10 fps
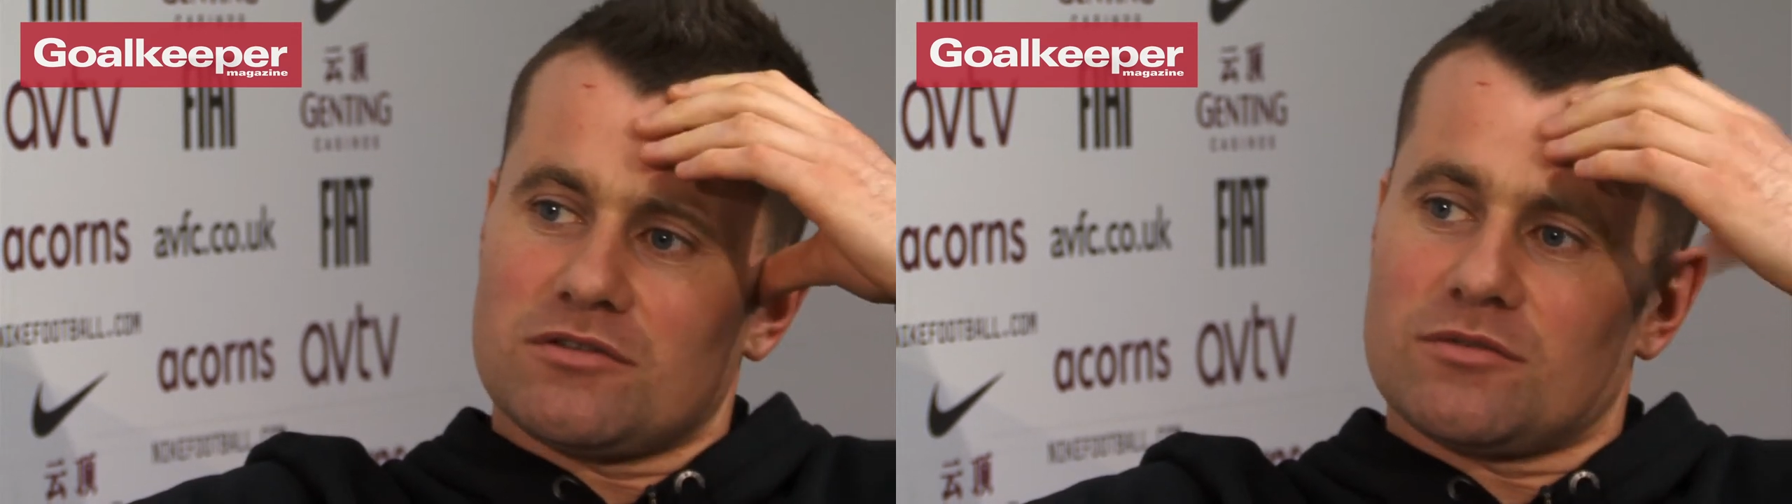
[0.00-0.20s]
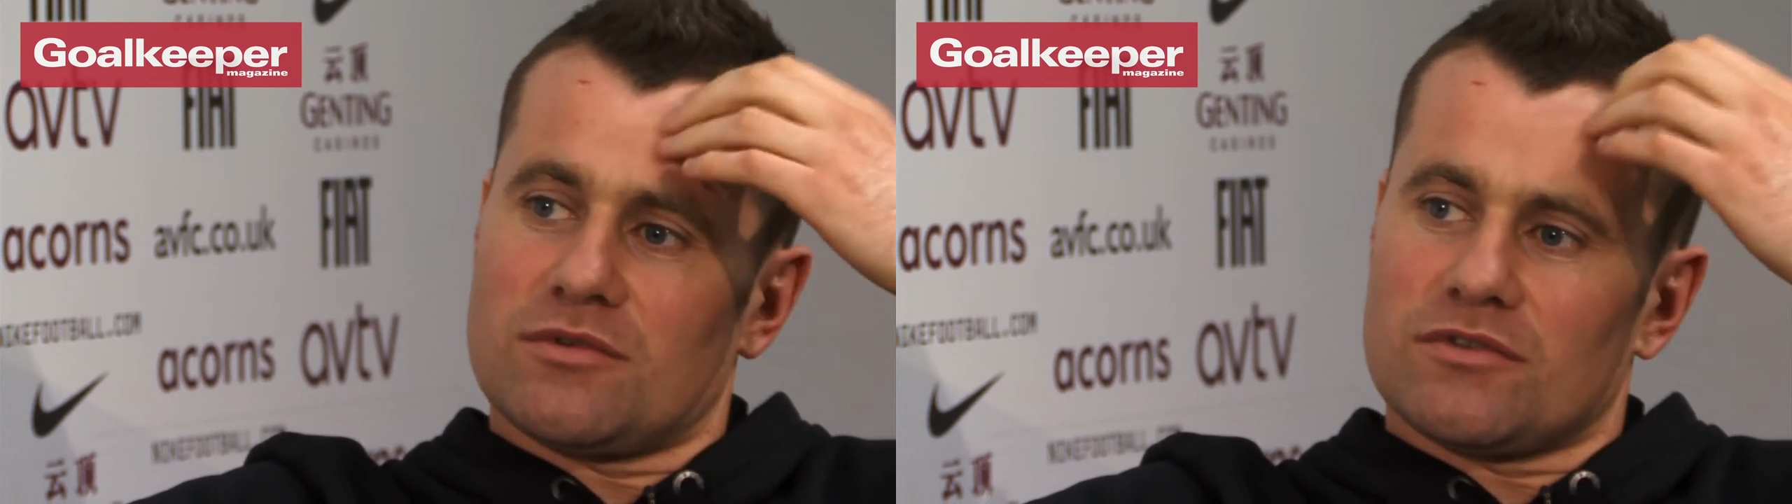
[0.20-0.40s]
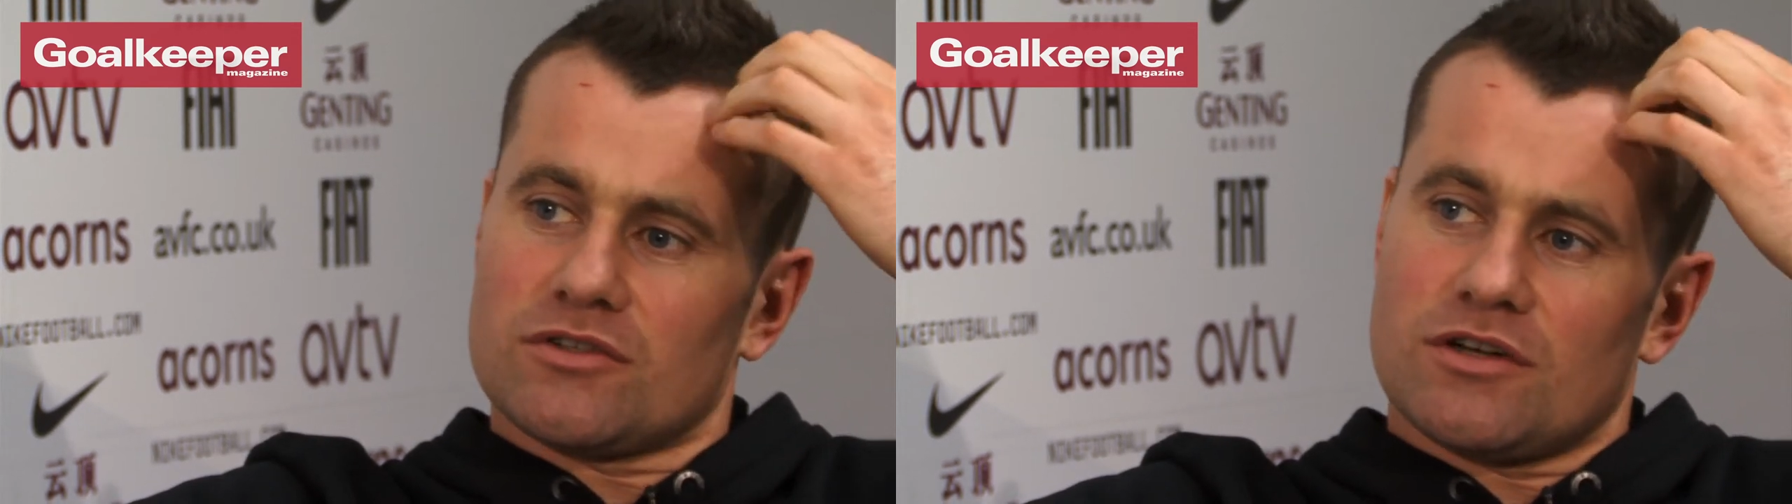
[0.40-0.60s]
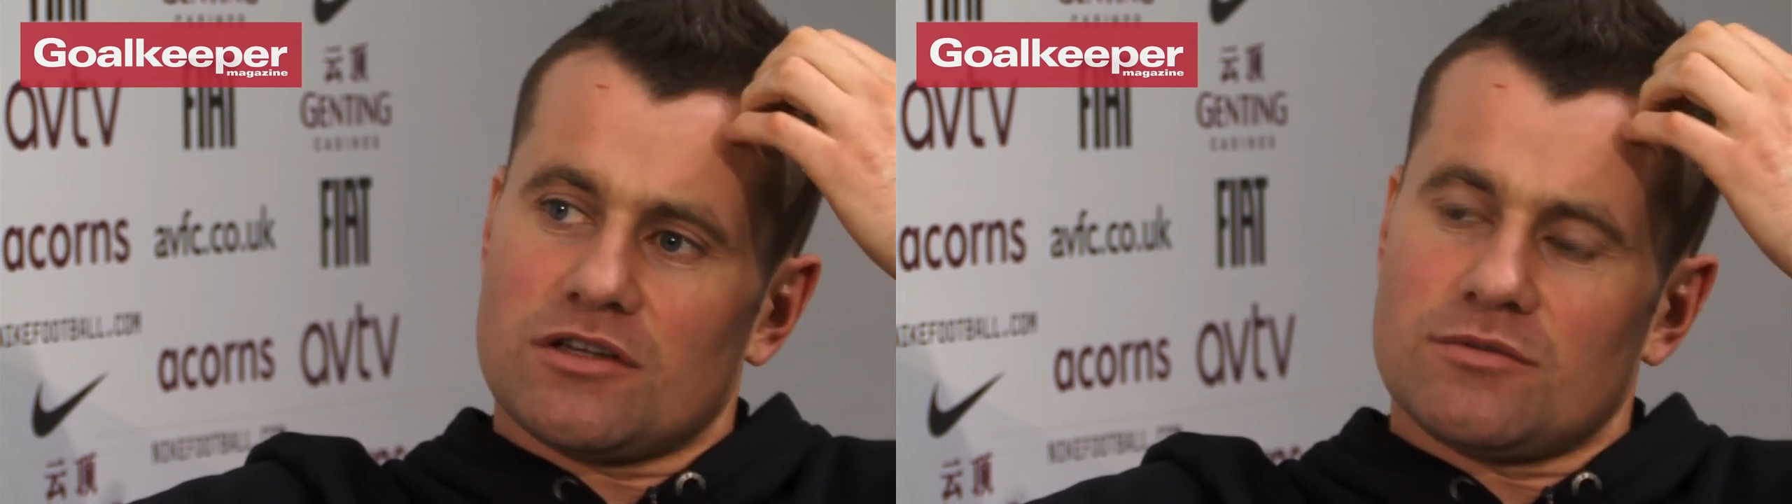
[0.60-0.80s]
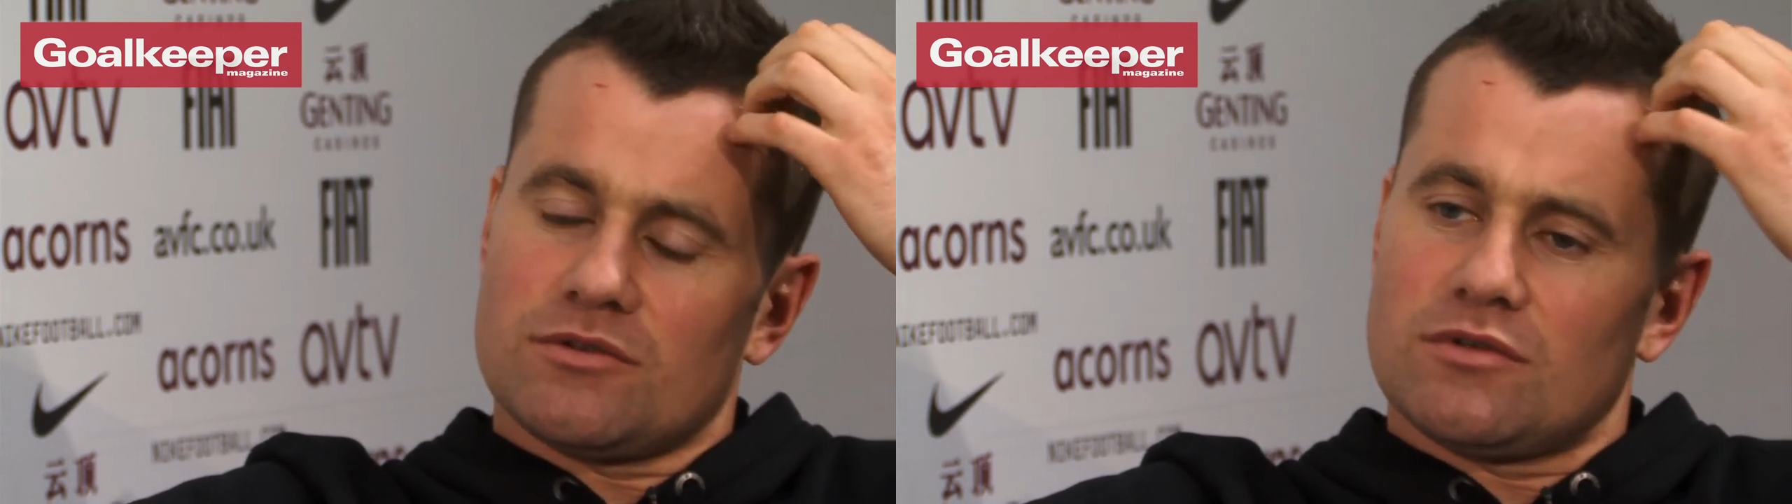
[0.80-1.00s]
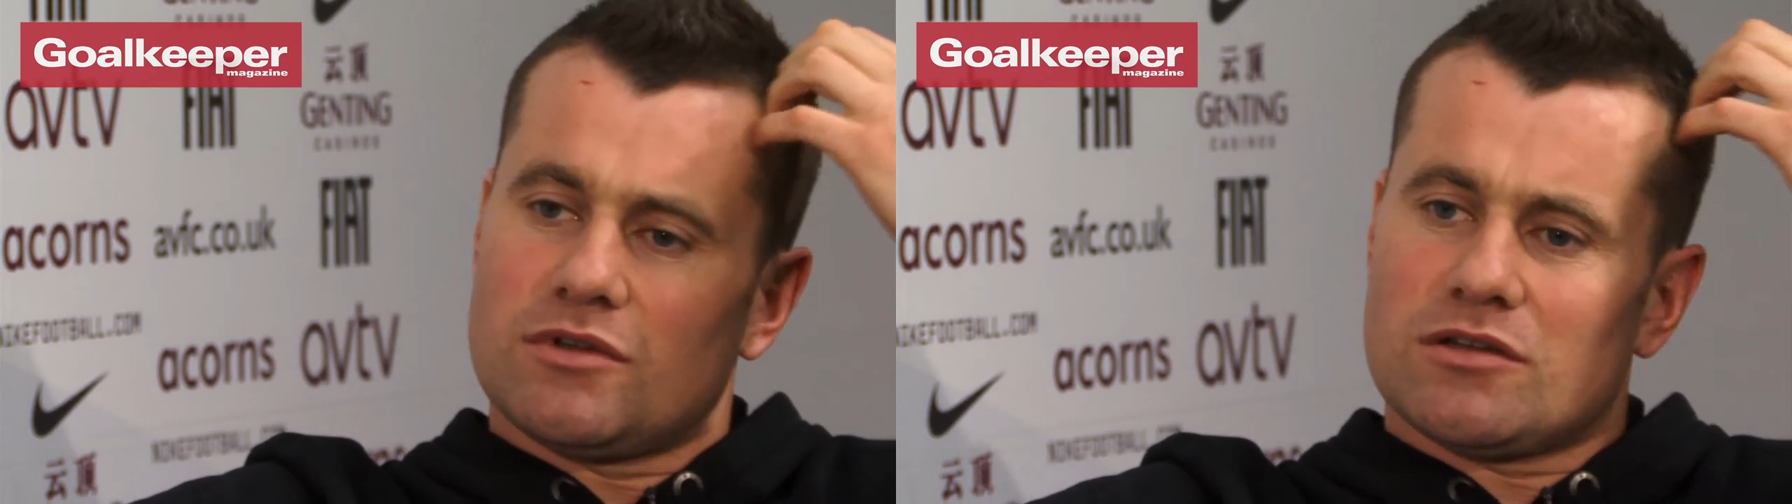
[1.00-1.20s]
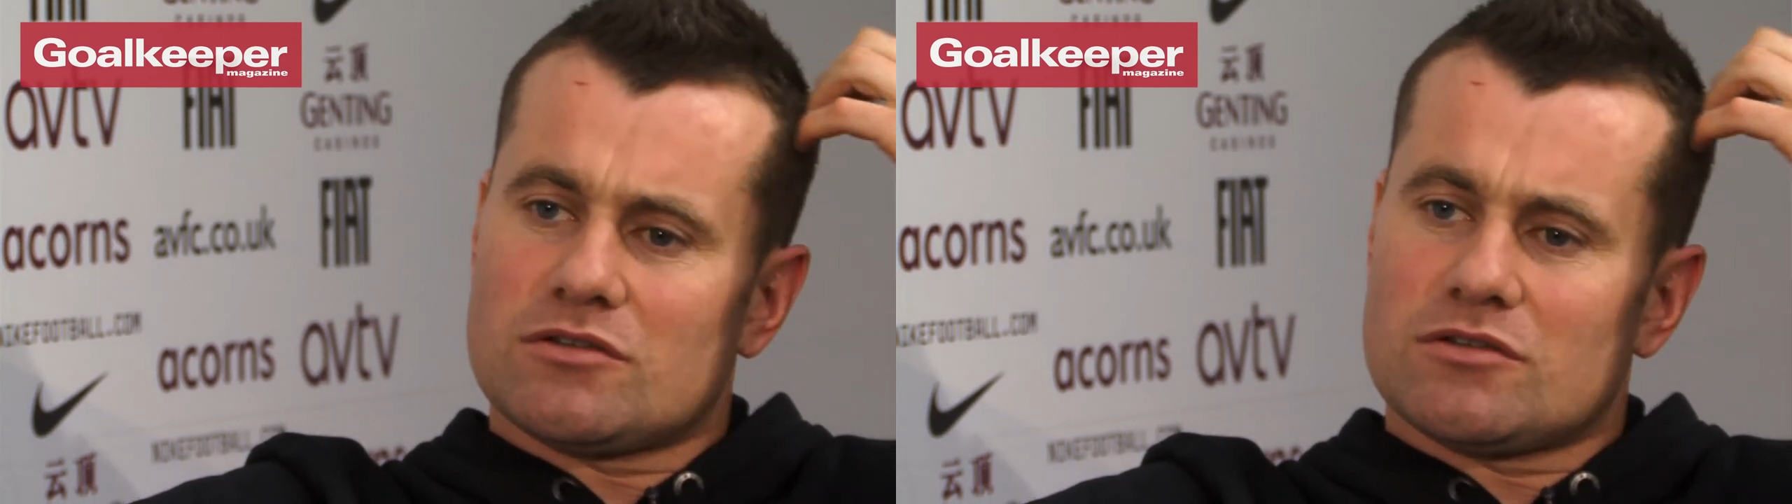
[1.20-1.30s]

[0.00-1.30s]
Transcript: So it's a bit of a stretch between them.